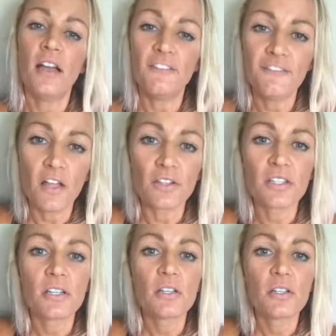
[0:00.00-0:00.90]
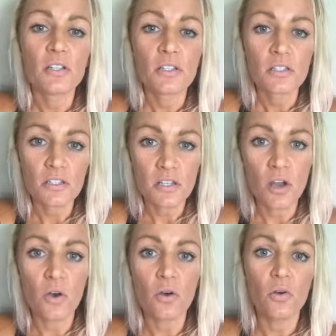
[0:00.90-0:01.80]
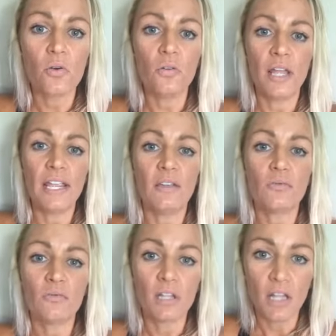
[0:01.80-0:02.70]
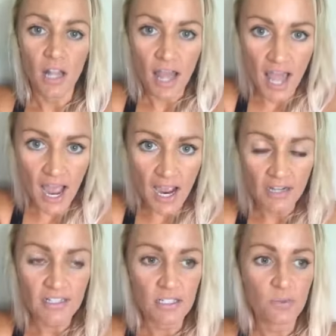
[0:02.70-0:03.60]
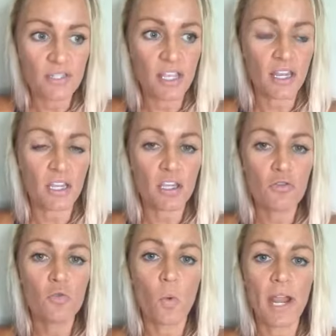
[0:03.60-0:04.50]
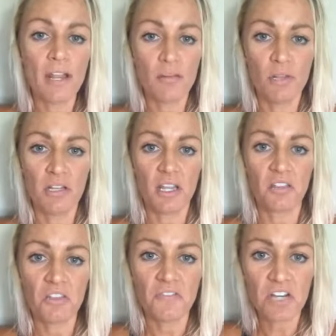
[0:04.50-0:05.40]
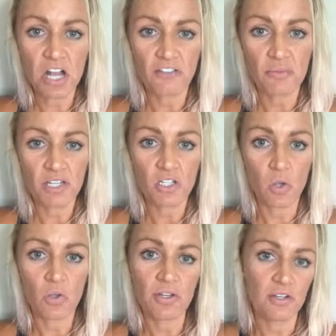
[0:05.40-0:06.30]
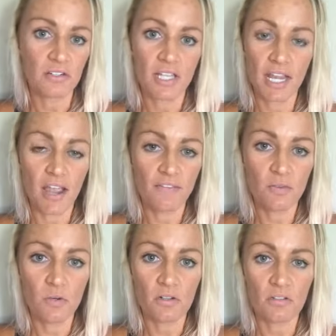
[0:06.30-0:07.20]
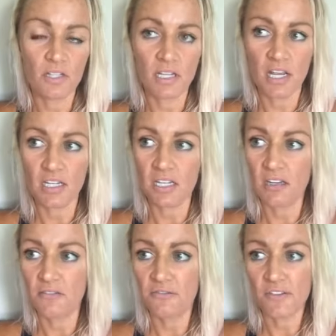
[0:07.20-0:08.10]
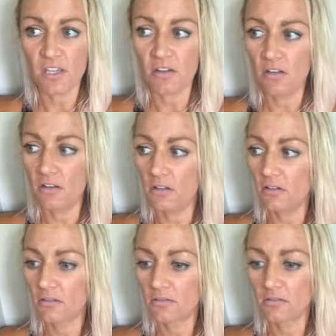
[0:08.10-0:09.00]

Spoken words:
I felt so like relaxed. It was like a huge weight had been like lifted off my shoulders like afterwards. Like I didn't feel